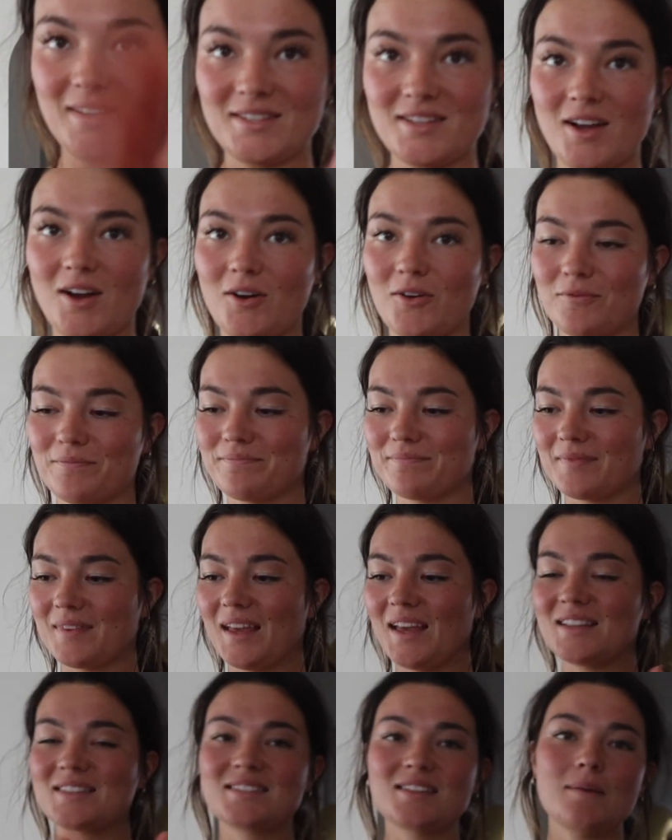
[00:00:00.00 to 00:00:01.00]
so
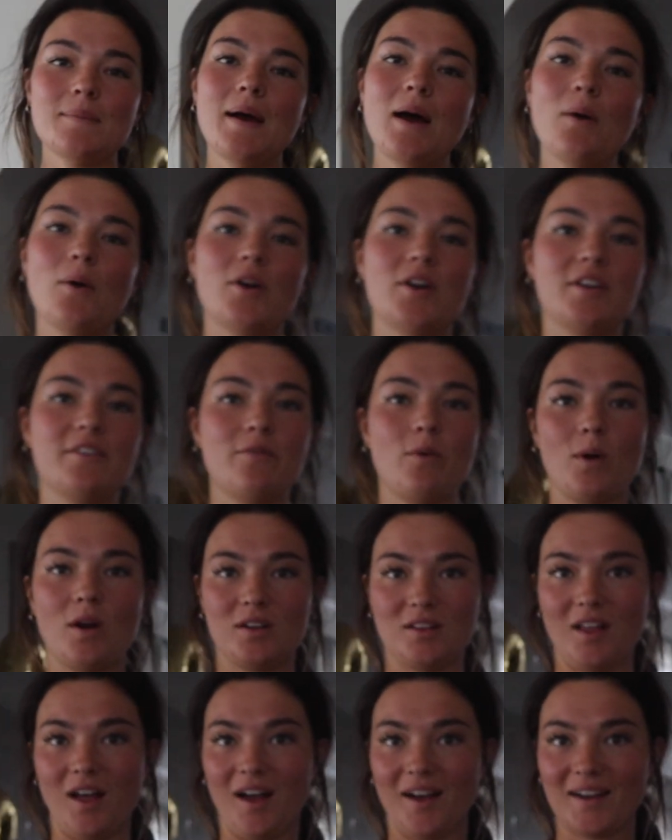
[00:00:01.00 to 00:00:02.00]
it's somehow already 4
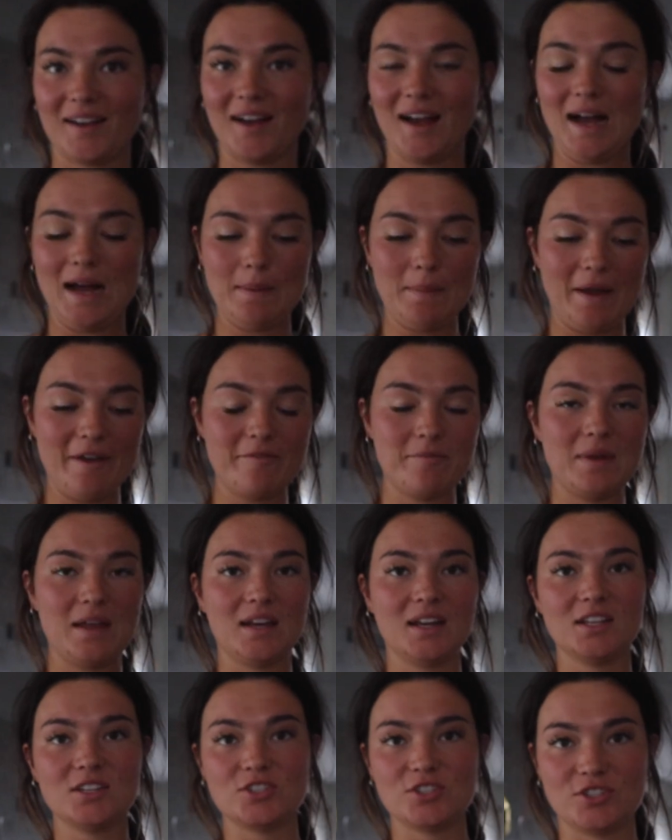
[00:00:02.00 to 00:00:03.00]
o'clock. I've
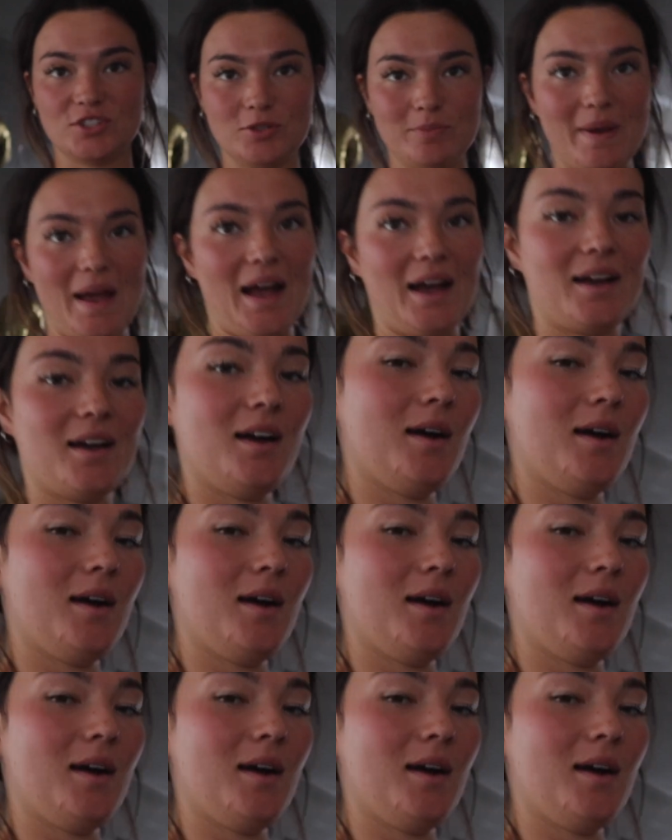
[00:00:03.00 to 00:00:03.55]
managed to pack